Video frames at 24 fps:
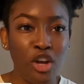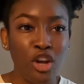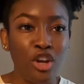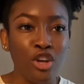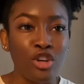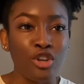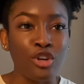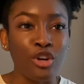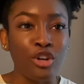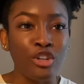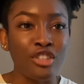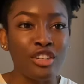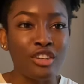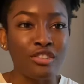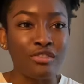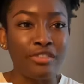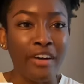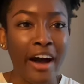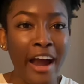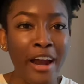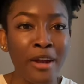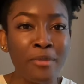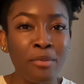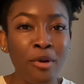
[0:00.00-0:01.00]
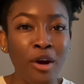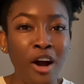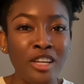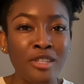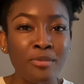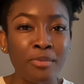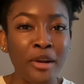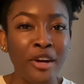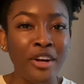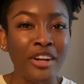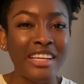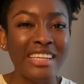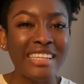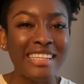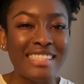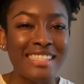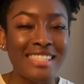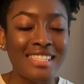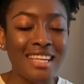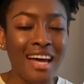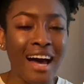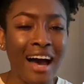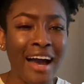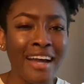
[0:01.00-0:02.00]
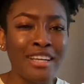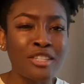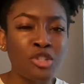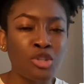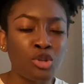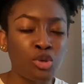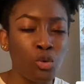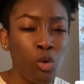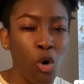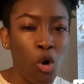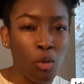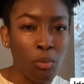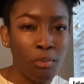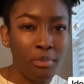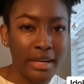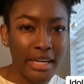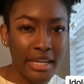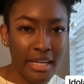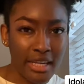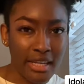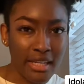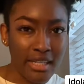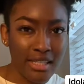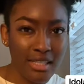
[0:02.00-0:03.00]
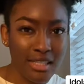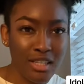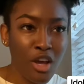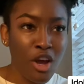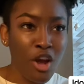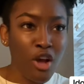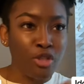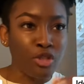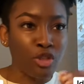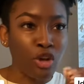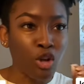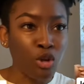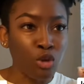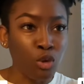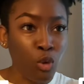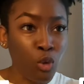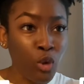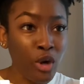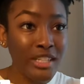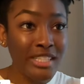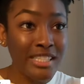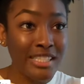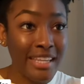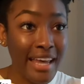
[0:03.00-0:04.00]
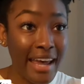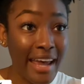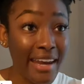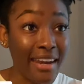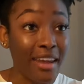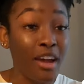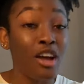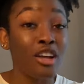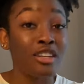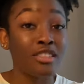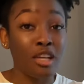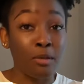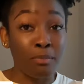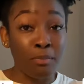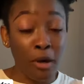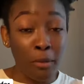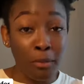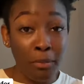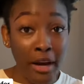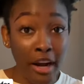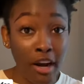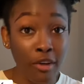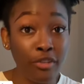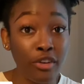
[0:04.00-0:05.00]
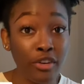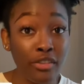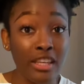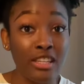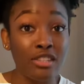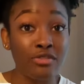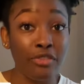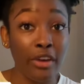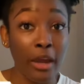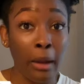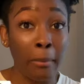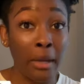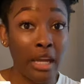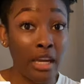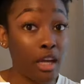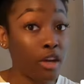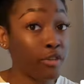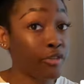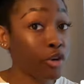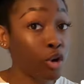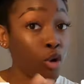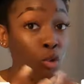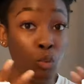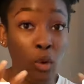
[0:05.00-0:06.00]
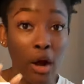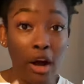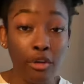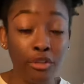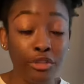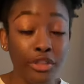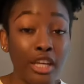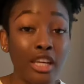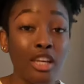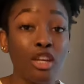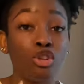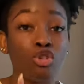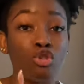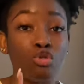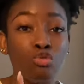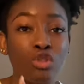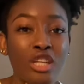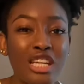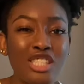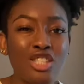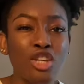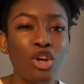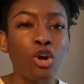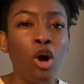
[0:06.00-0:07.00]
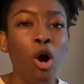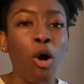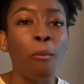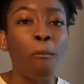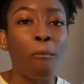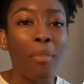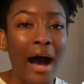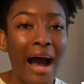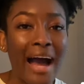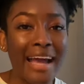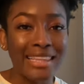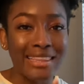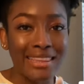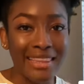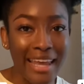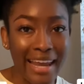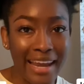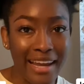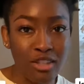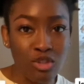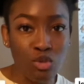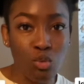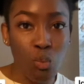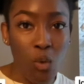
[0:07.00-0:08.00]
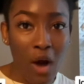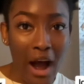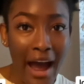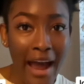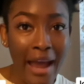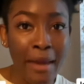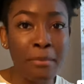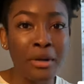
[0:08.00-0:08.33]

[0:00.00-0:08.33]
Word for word: Your divine prosperity is tied to obedience. The Lord said to prepare for this famine. If you're wealthy, you need to go buy land. Why?